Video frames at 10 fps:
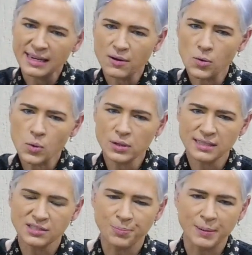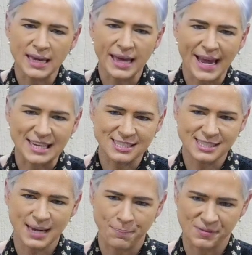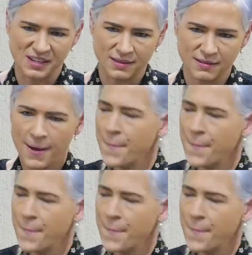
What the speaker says: in order to be accepted.